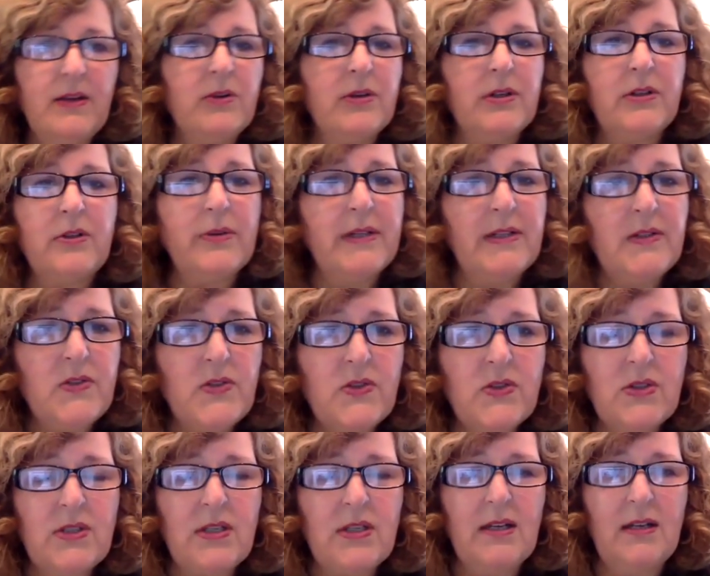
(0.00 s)
or
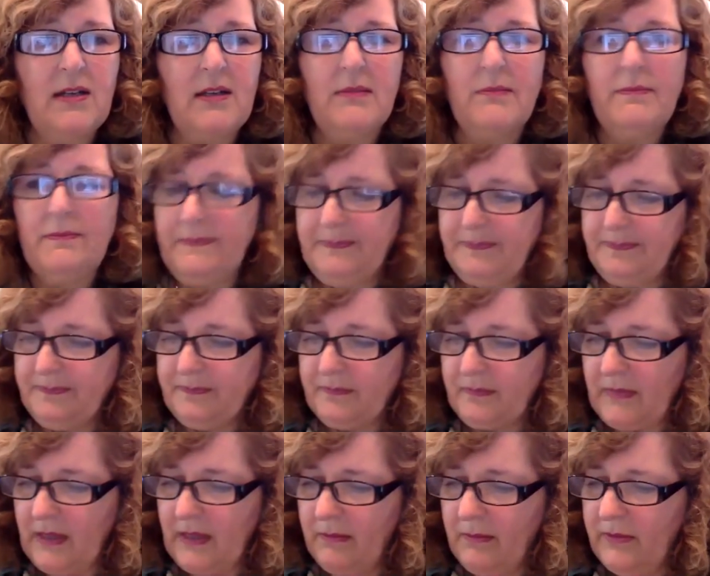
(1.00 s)
Chris,
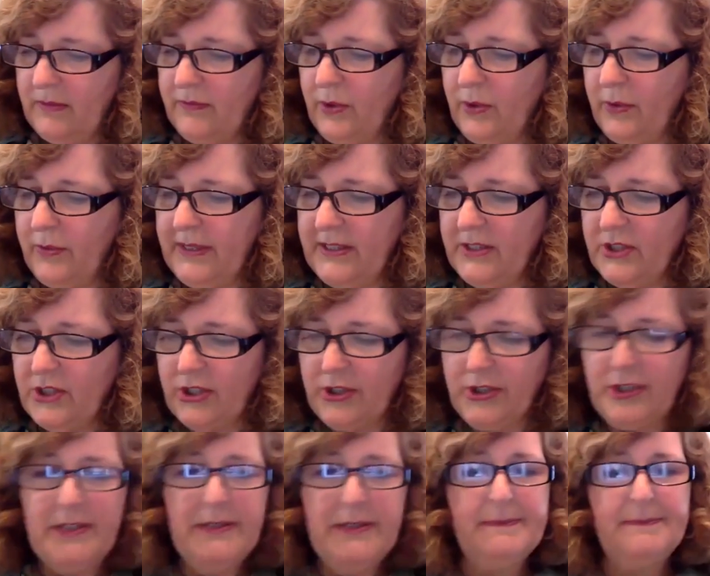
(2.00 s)
before we adjourn?